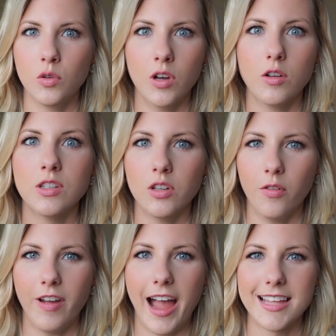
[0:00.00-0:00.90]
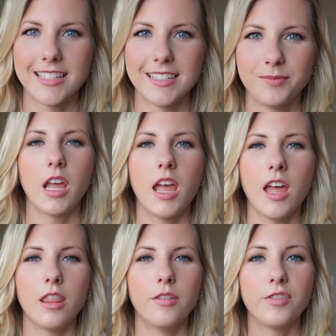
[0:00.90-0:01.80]
will go so fast.
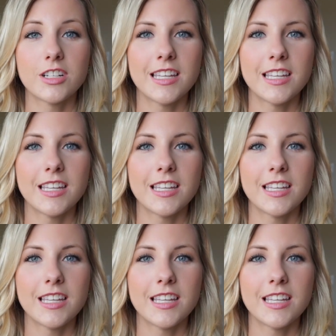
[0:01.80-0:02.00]
The first